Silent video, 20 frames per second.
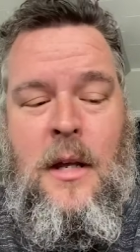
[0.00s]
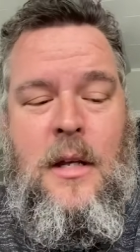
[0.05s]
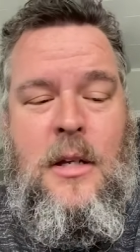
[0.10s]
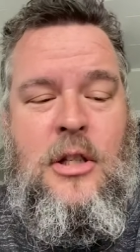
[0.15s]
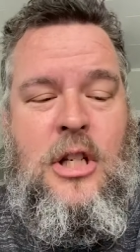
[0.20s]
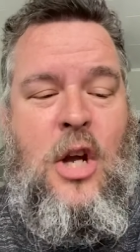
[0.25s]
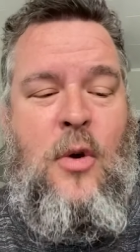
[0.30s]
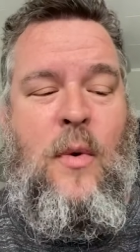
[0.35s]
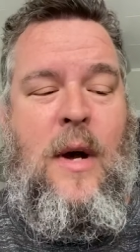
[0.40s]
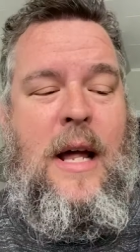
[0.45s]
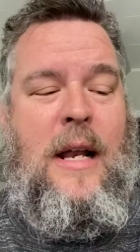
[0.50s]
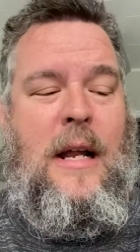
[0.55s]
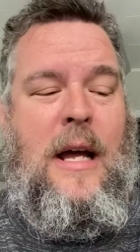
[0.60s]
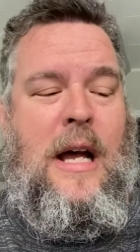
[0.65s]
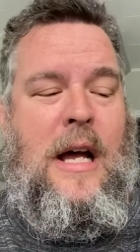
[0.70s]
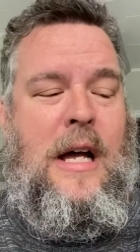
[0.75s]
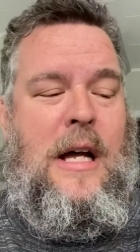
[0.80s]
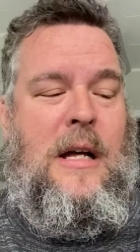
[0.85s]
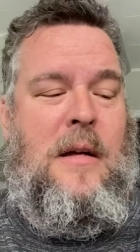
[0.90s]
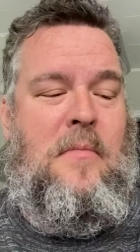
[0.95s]
Do you want
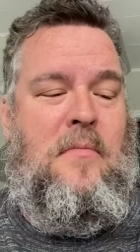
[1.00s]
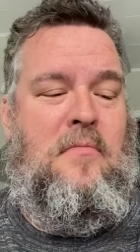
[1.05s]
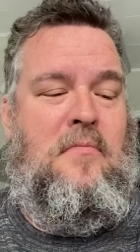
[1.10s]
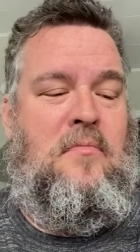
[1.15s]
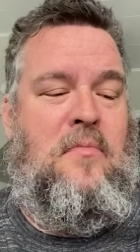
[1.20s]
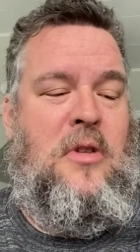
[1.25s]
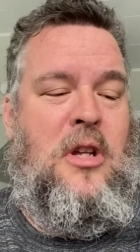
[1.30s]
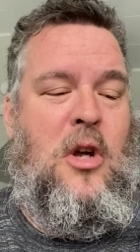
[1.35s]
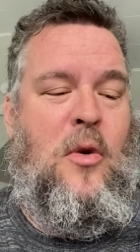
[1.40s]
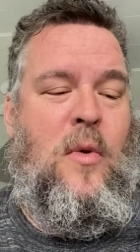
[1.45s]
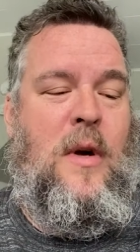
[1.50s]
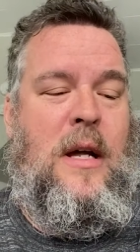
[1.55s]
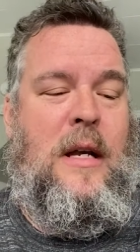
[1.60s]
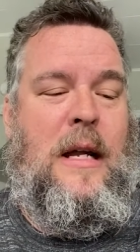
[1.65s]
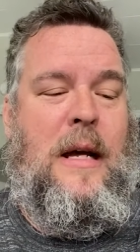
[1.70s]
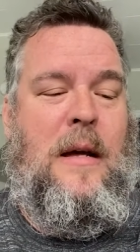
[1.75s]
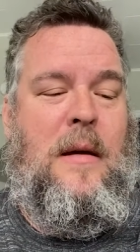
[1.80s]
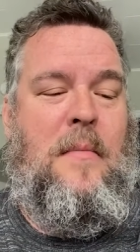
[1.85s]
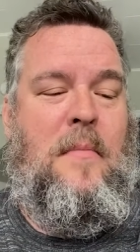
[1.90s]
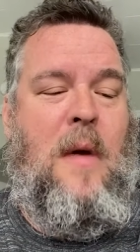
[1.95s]
um do you want
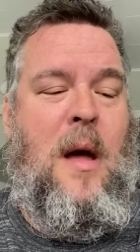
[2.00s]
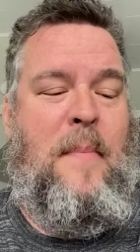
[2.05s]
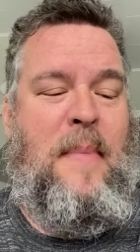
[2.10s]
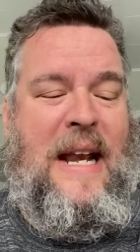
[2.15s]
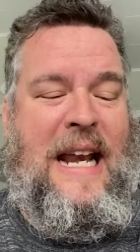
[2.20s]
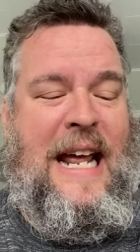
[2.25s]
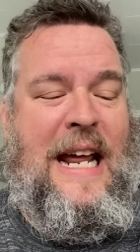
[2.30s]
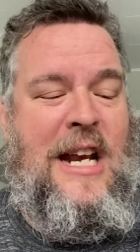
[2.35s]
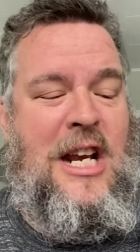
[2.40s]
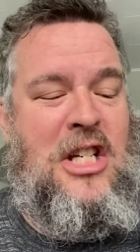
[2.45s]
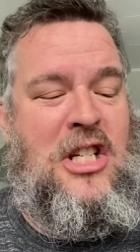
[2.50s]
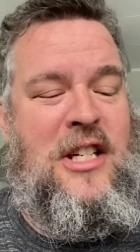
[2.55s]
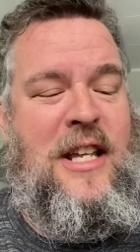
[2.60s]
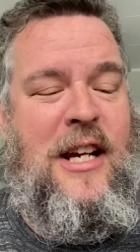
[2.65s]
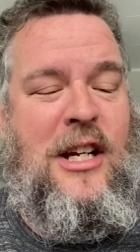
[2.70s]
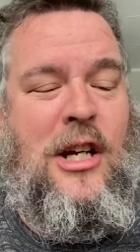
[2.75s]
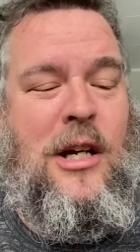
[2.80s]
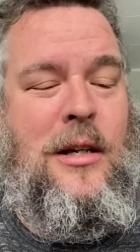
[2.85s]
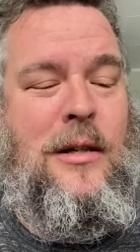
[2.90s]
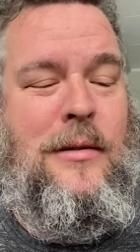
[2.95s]
um, a banana
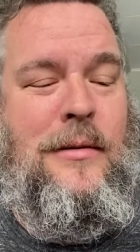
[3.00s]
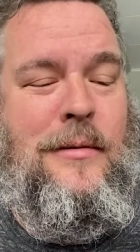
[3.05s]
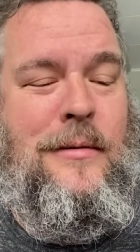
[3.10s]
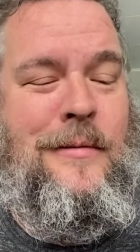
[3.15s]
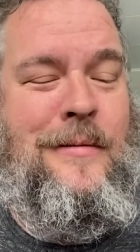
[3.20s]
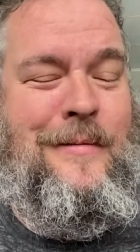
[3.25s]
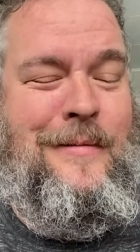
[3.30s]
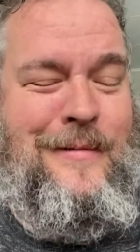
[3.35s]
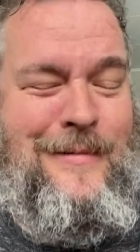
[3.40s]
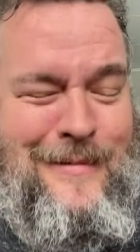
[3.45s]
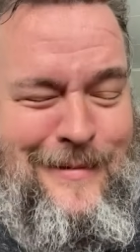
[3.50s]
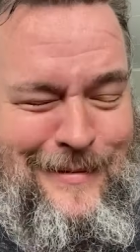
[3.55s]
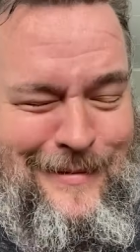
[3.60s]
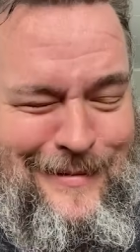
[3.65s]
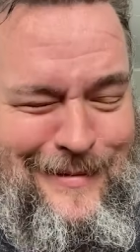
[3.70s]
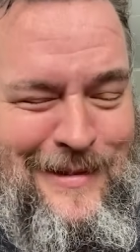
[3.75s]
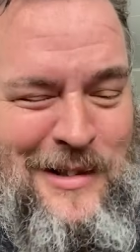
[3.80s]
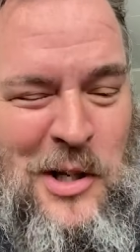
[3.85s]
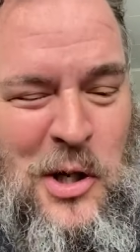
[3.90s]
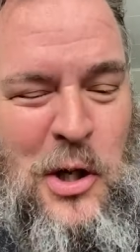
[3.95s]
sticker?
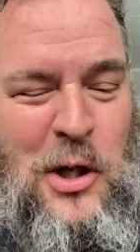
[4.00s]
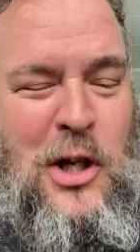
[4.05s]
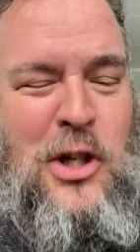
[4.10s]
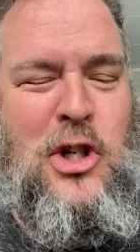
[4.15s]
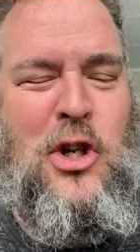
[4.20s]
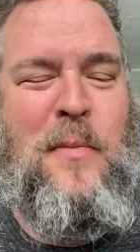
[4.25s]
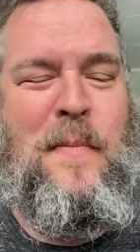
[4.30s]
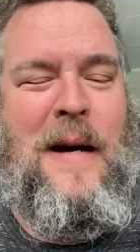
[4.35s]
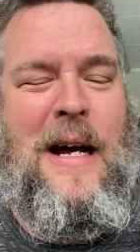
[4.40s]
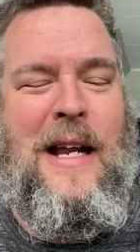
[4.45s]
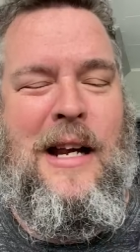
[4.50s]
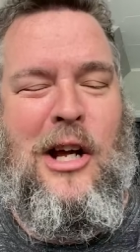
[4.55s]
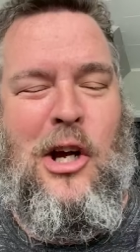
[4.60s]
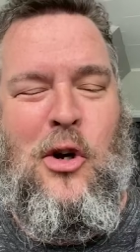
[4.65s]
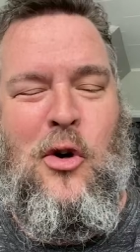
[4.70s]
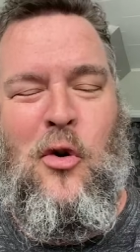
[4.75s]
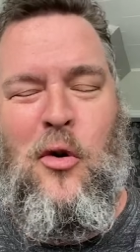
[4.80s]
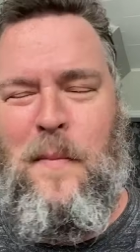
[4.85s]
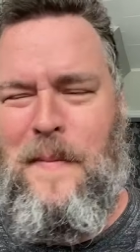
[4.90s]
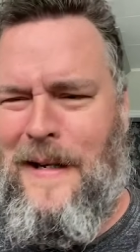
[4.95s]
Cuz you bought a
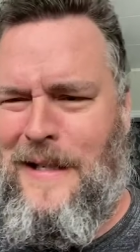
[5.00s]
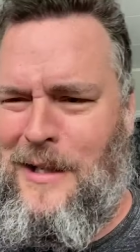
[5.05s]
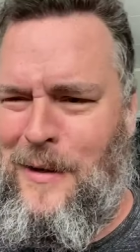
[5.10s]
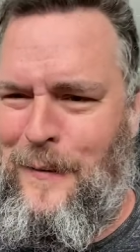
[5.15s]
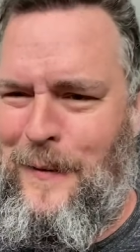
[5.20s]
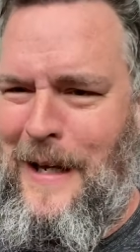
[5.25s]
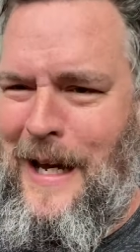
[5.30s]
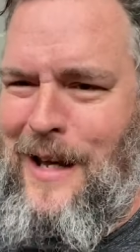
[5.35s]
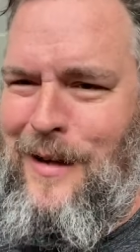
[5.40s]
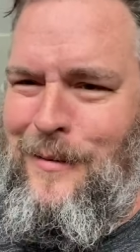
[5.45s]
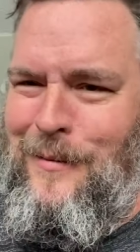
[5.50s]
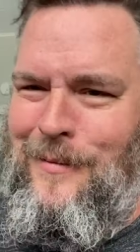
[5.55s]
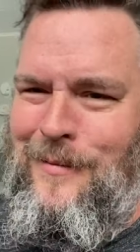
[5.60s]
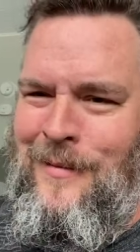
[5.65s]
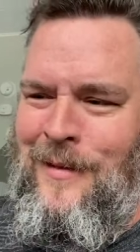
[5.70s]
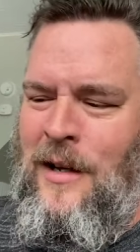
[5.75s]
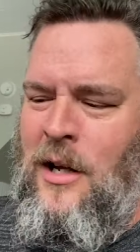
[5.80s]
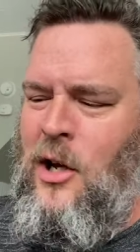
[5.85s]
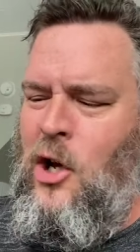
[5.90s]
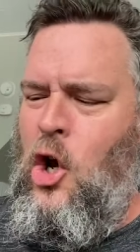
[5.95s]
cool piece of kit?
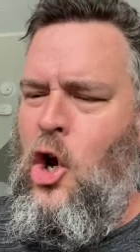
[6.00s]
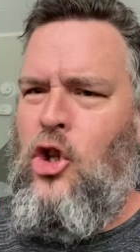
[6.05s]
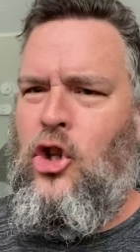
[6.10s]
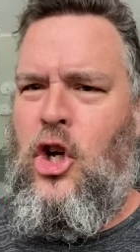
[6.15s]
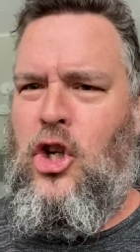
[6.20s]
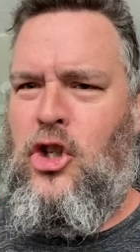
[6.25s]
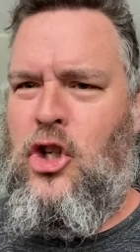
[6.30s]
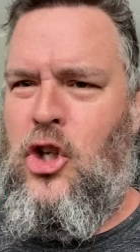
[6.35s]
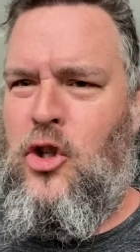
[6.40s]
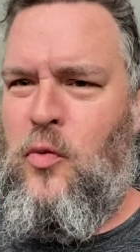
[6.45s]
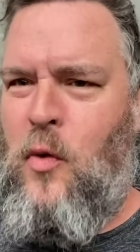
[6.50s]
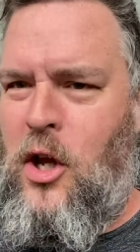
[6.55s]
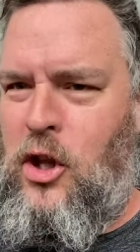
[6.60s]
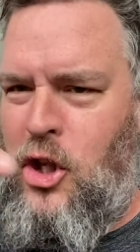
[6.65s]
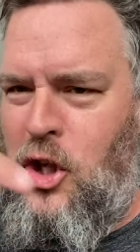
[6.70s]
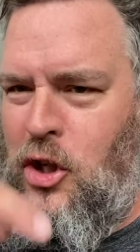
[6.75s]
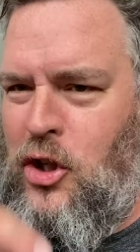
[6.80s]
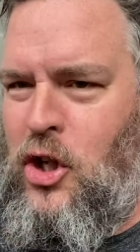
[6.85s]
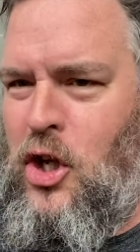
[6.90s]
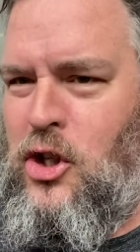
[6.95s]
This is what
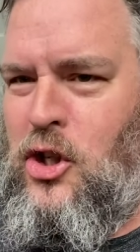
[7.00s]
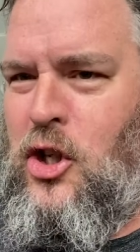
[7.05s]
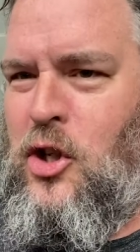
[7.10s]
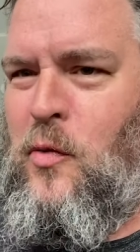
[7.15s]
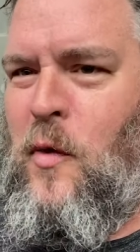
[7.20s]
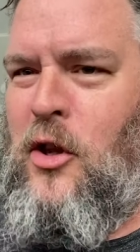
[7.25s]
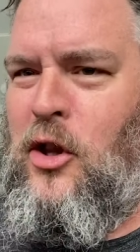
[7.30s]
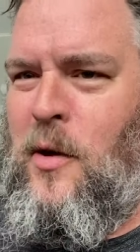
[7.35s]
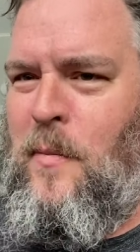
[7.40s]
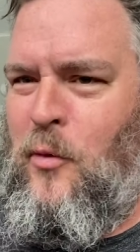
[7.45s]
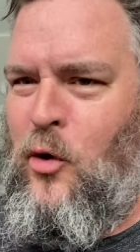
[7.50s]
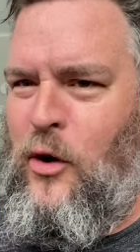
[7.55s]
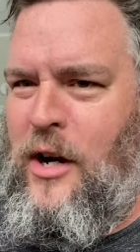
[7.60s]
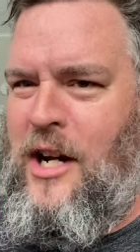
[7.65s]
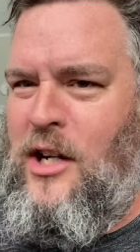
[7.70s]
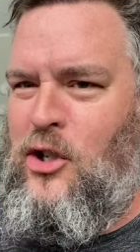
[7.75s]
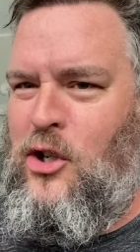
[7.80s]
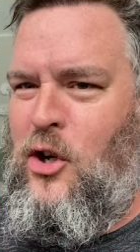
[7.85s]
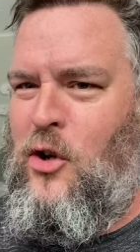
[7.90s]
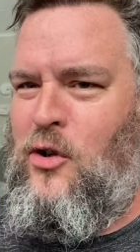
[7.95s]
the, this is what the
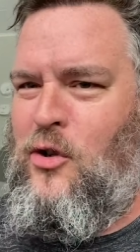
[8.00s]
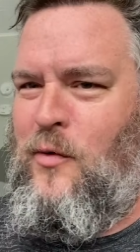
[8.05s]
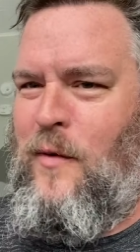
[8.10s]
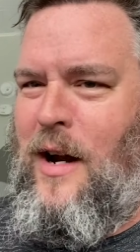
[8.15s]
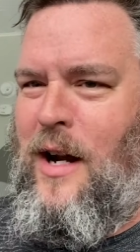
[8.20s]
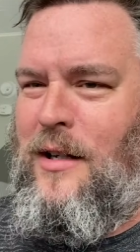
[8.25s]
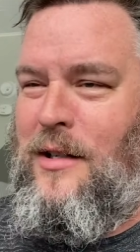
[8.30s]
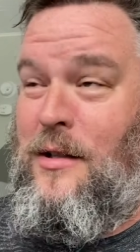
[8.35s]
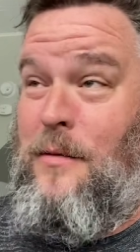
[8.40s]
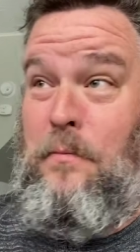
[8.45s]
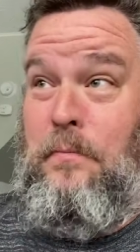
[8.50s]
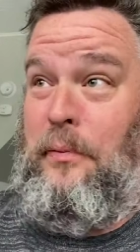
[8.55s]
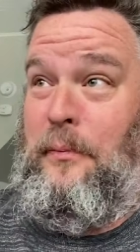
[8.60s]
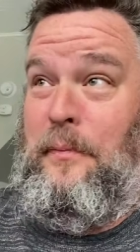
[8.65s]
Marines used, Rex.